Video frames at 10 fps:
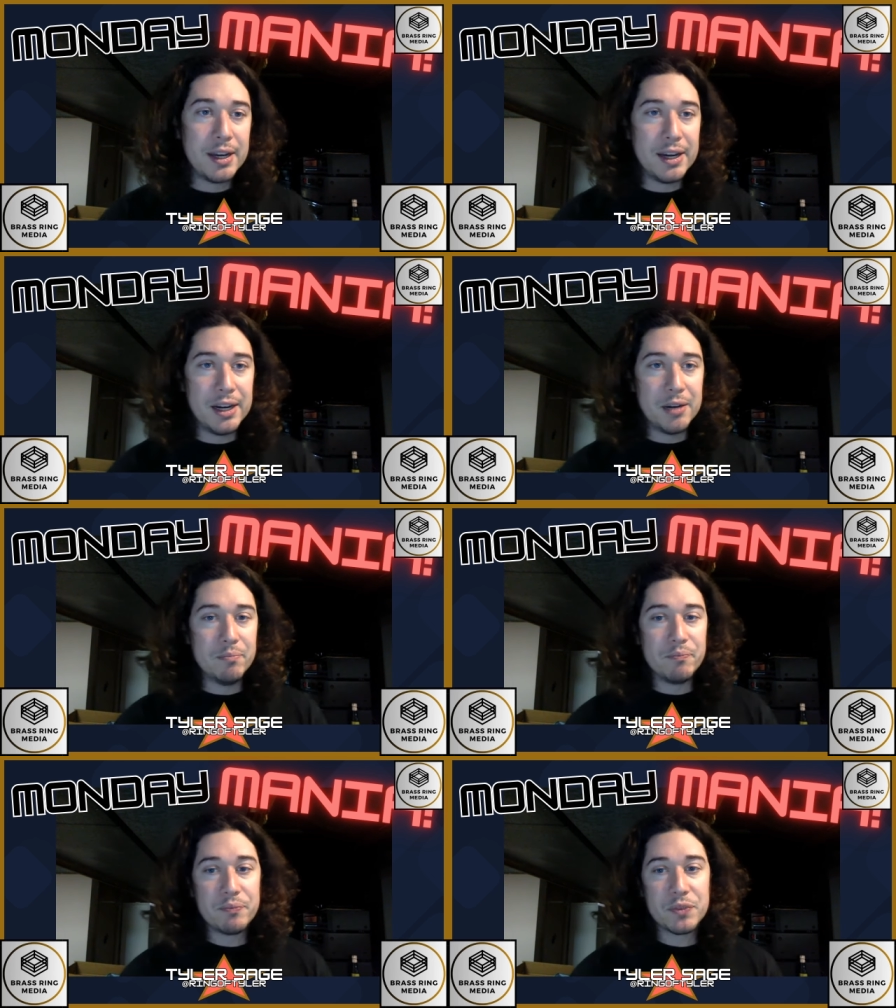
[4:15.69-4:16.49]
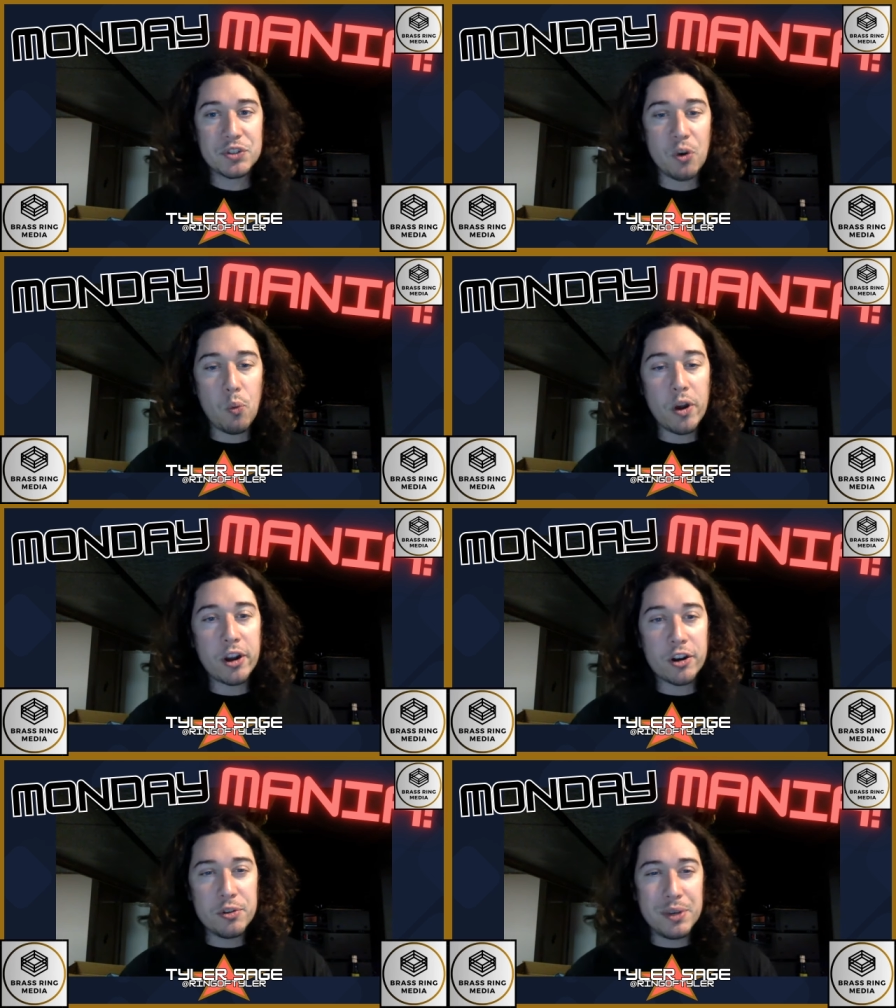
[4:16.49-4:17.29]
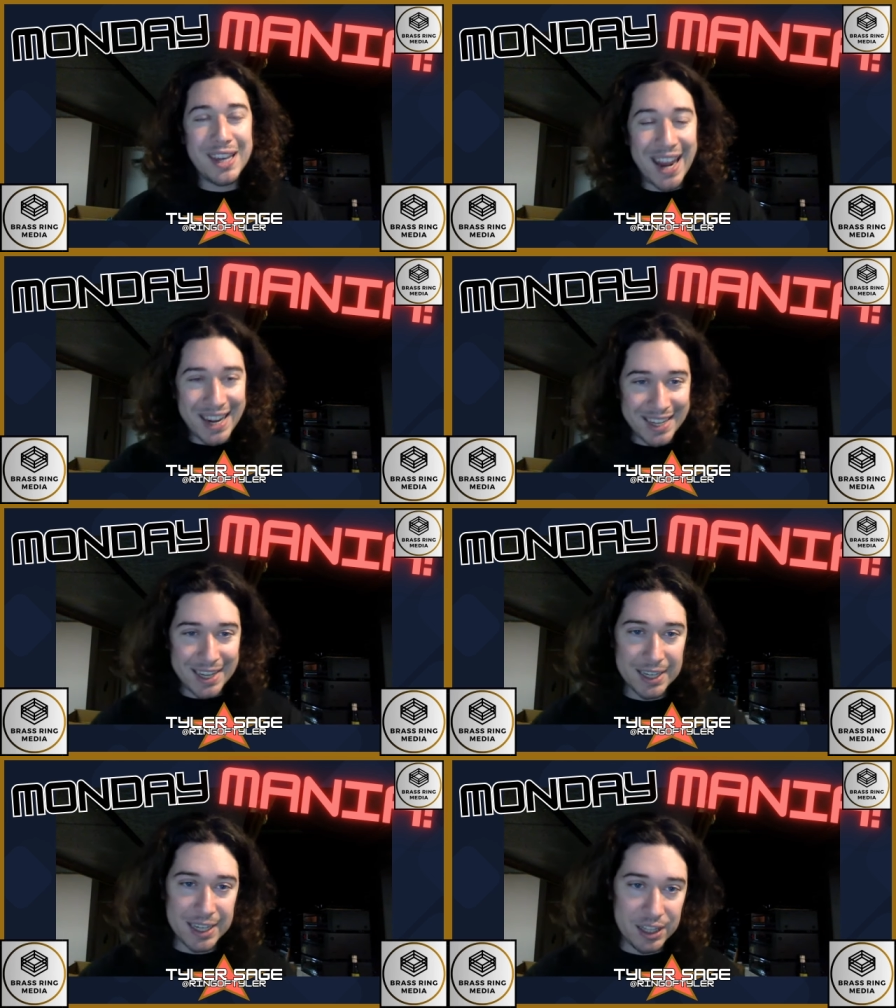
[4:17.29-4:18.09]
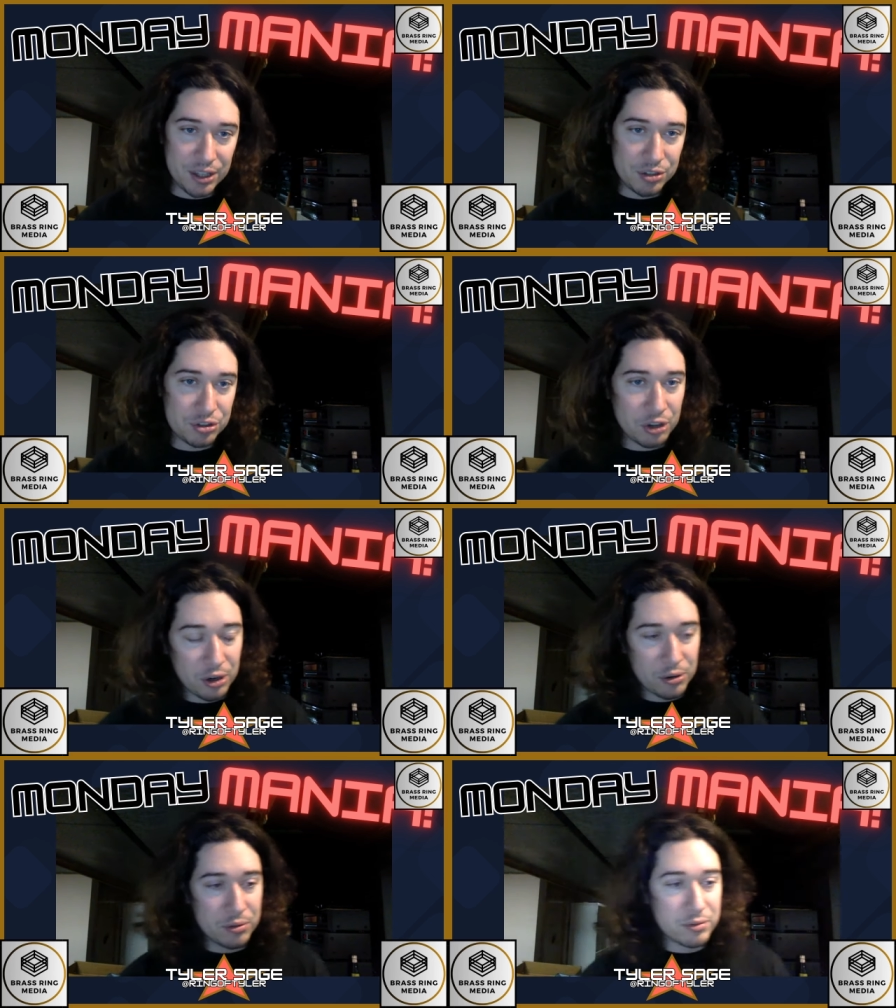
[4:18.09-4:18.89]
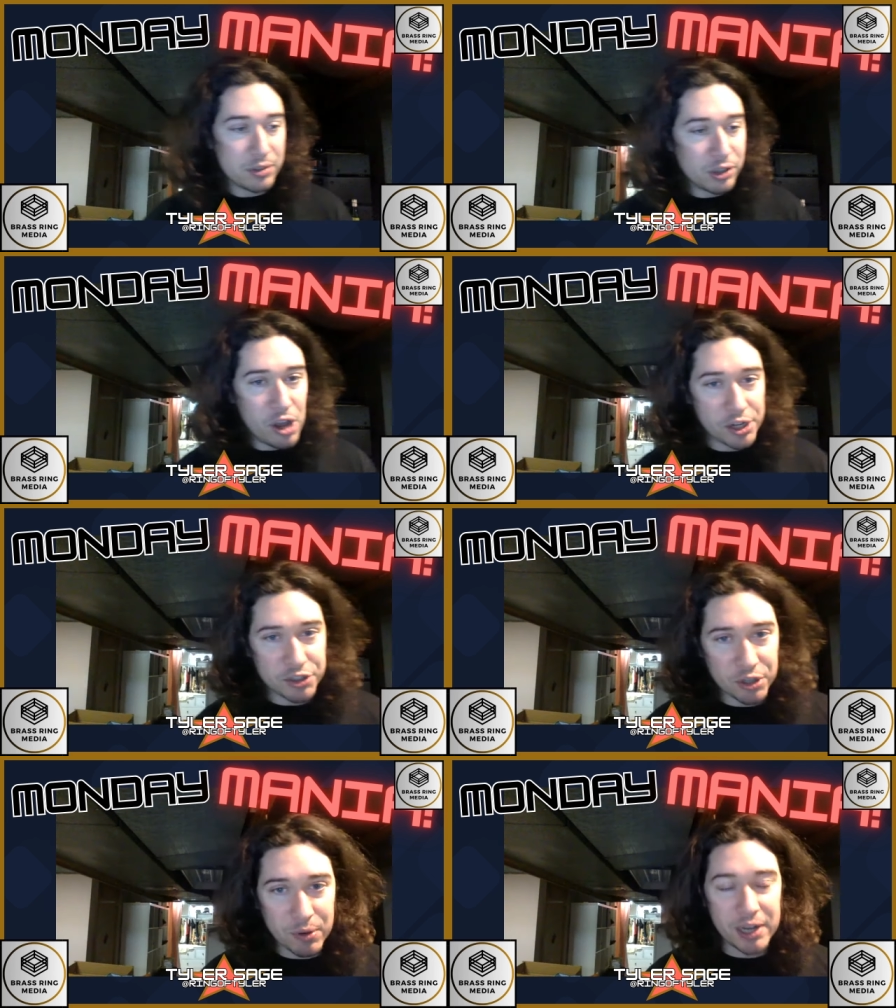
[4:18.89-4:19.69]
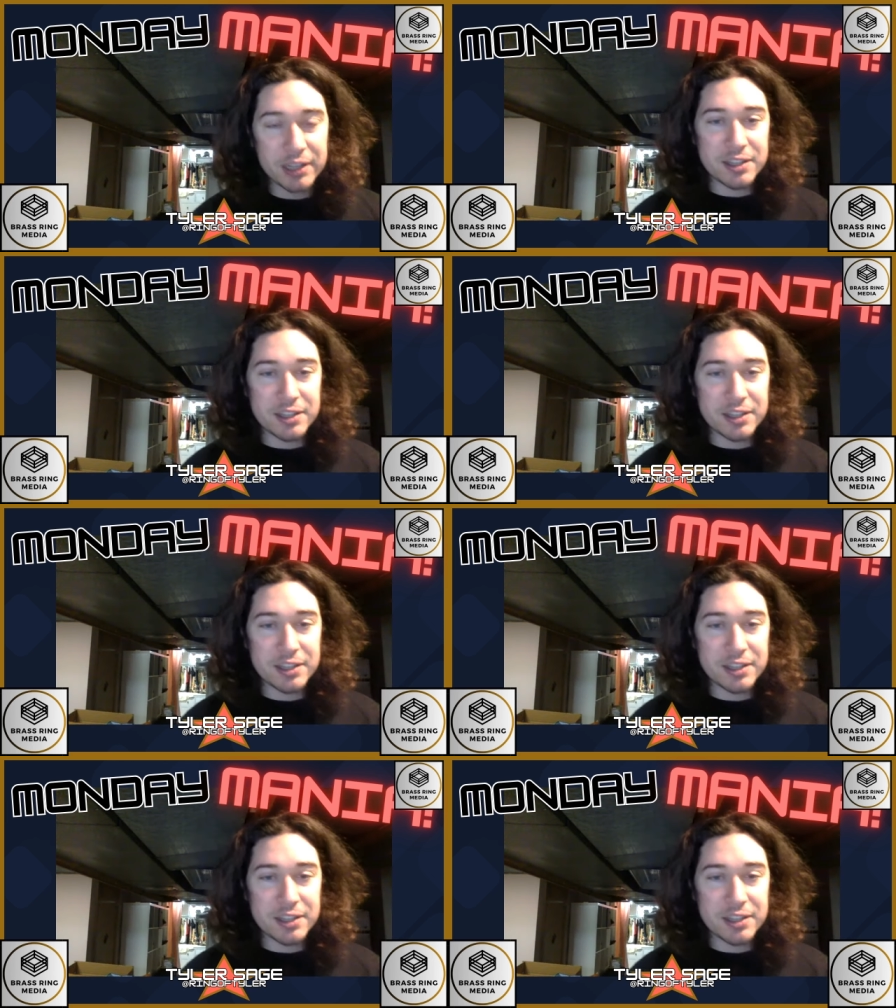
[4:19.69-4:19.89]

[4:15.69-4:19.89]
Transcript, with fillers: Um, so, what are you gaining in the show long term, right?